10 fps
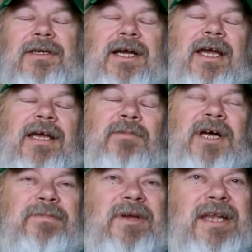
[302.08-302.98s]
drag them
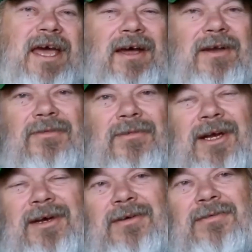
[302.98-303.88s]
up and down the
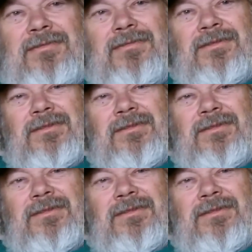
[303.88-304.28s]
road.